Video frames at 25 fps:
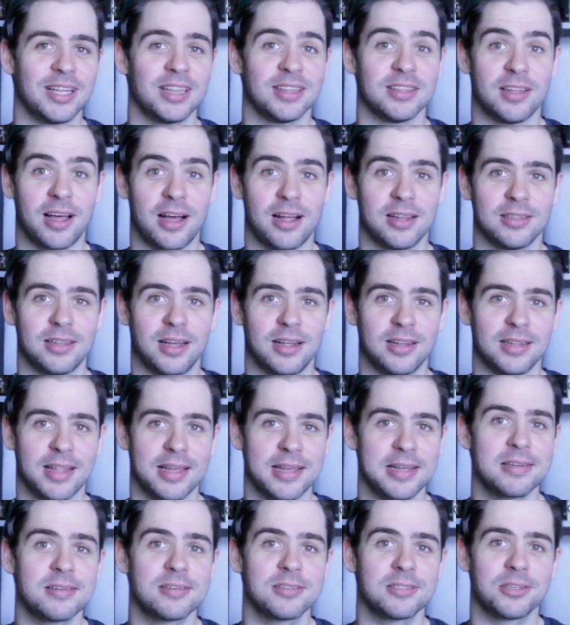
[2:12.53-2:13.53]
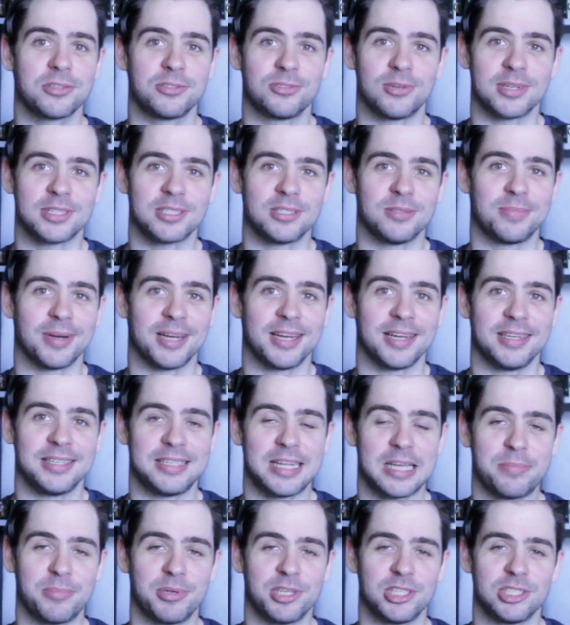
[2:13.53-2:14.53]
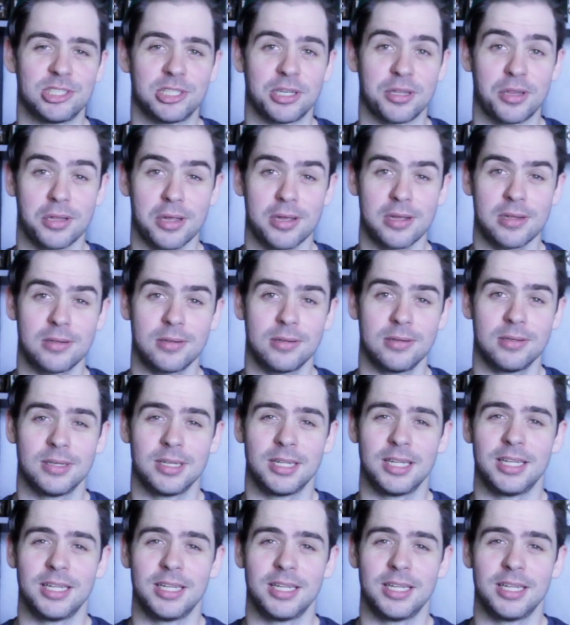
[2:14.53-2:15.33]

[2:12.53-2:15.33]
La La Land, directed by Damien Chazelle,